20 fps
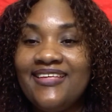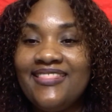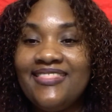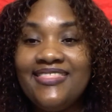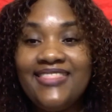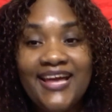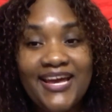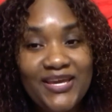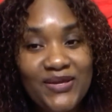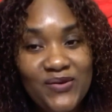
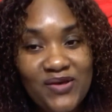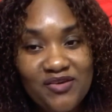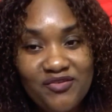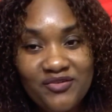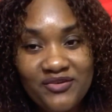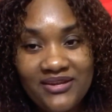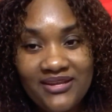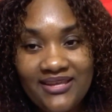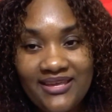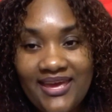Dankjewel
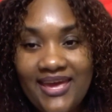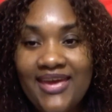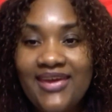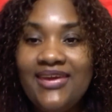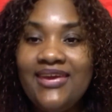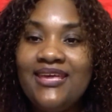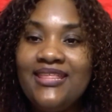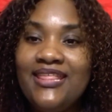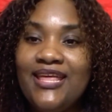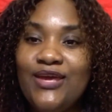voor het
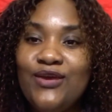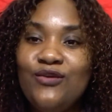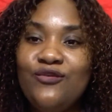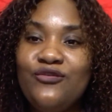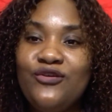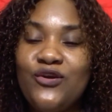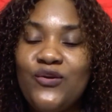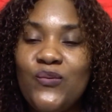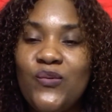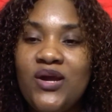kijken. Thank you
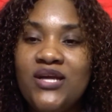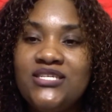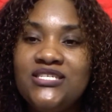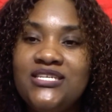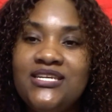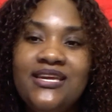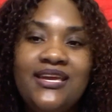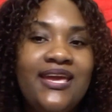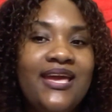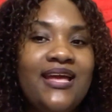for
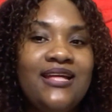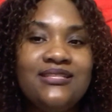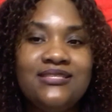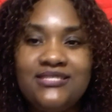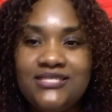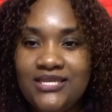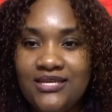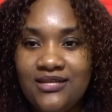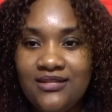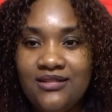watching.
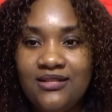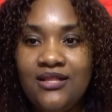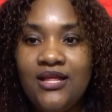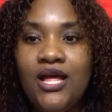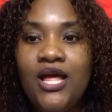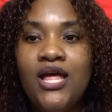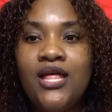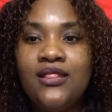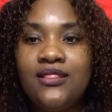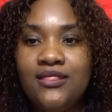Until
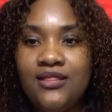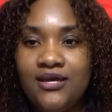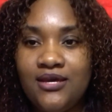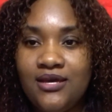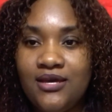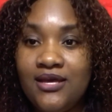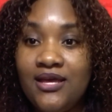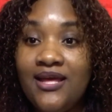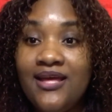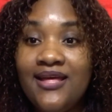the